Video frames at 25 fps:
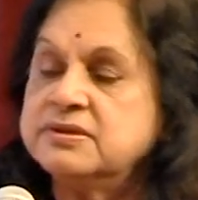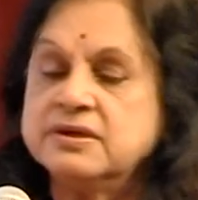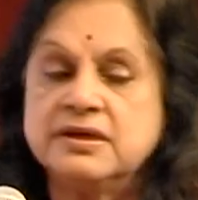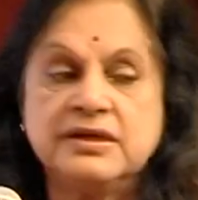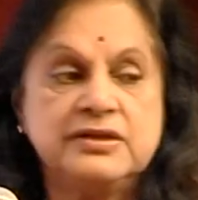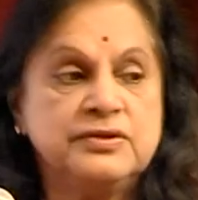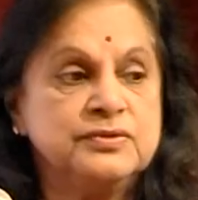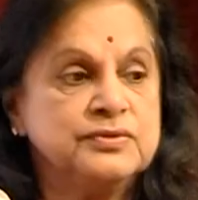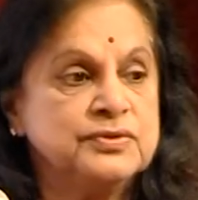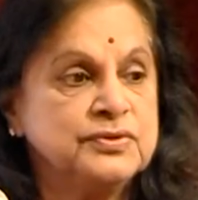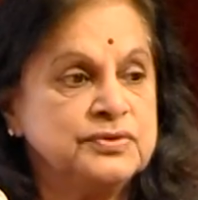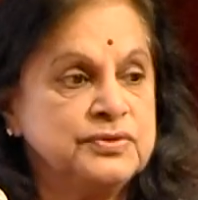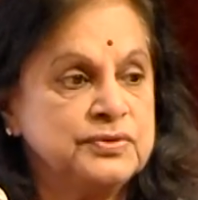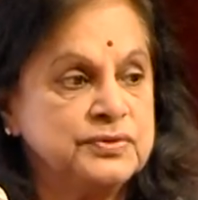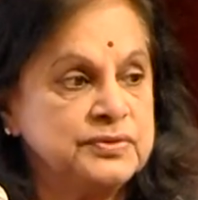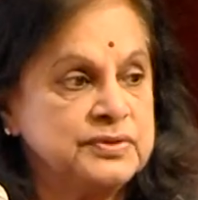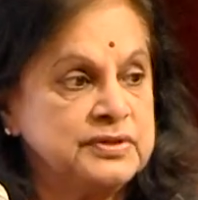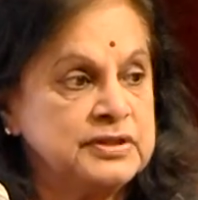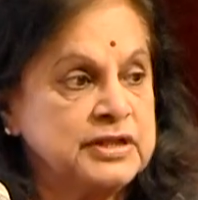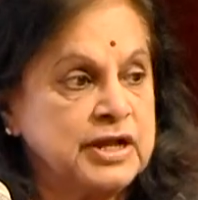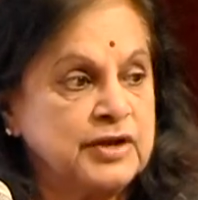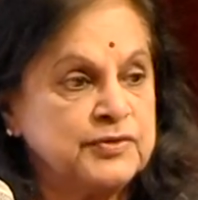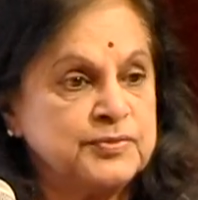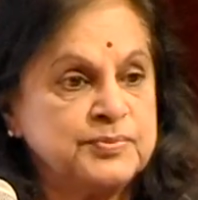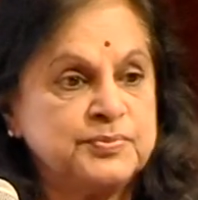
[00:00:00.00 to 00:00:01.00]

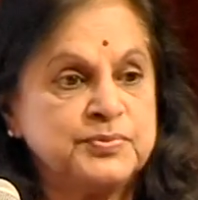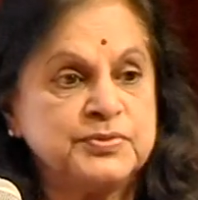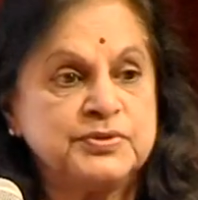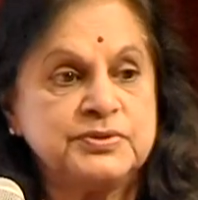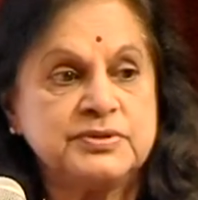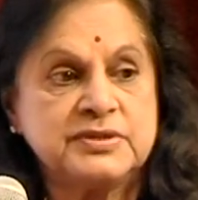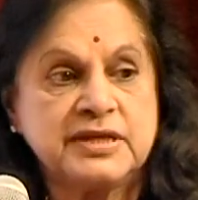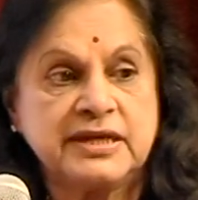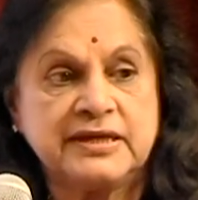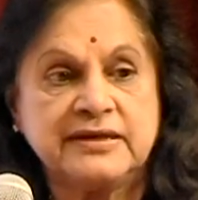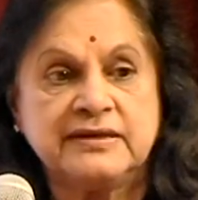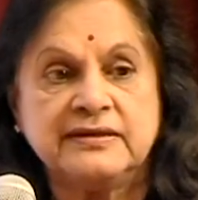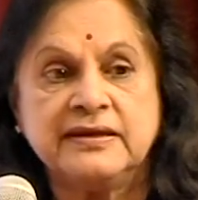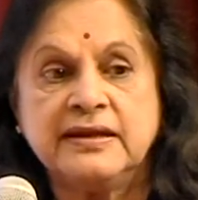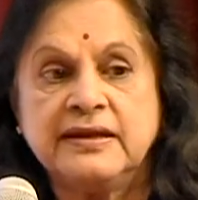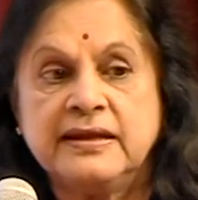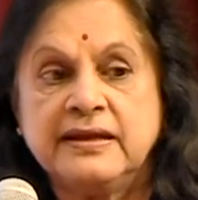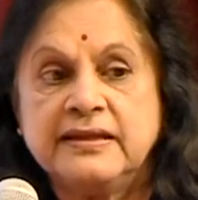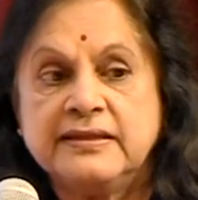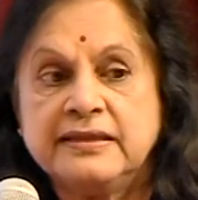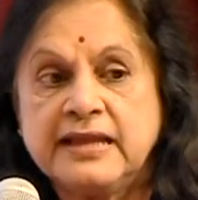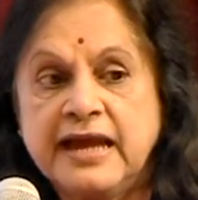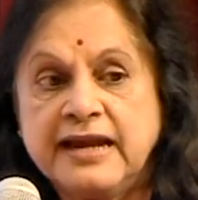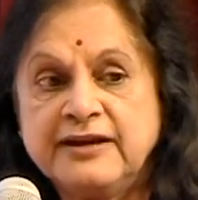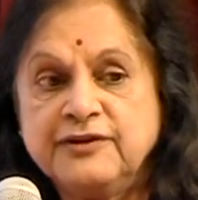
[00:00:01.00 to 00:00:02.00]
urine output, and
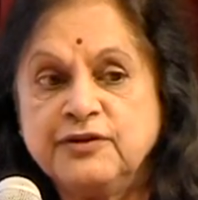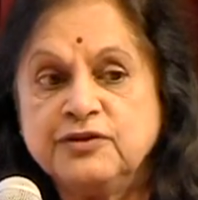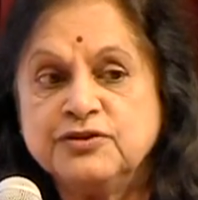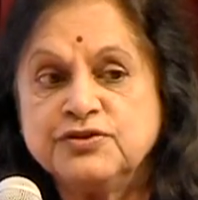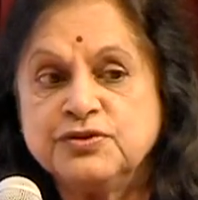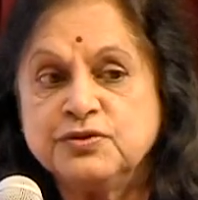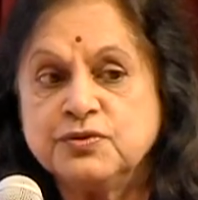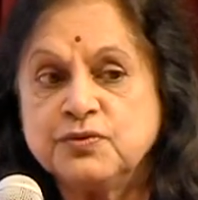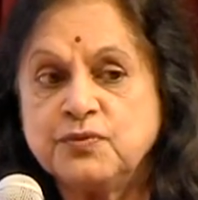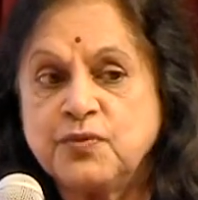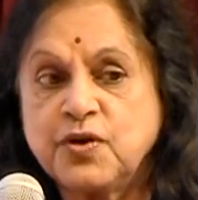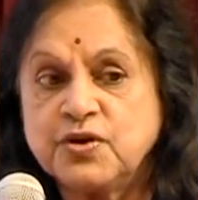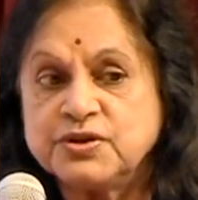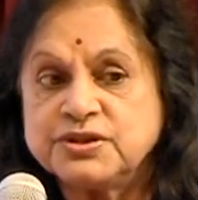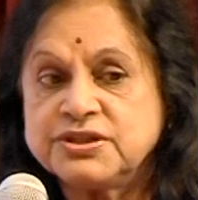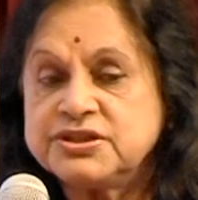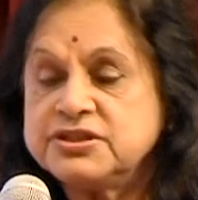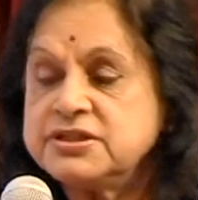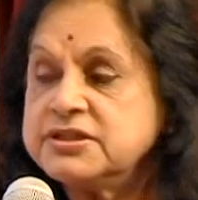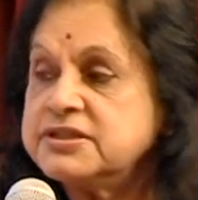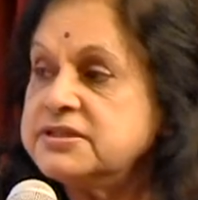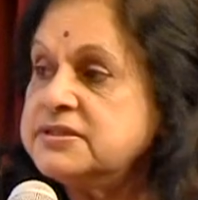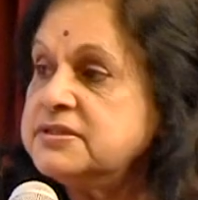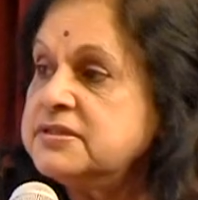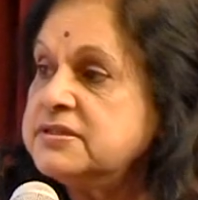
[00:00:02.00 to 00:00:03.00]
that also
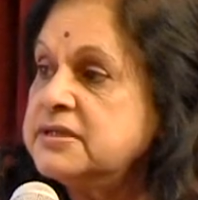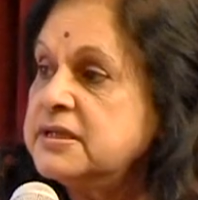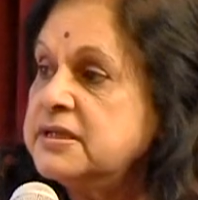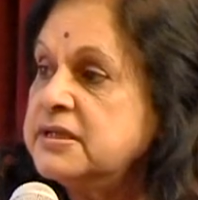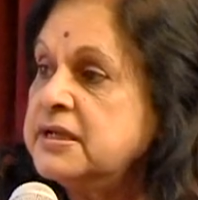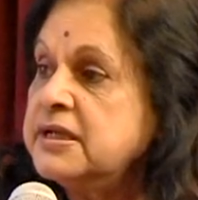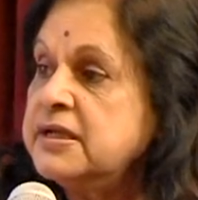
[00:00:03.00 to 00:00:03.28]
washes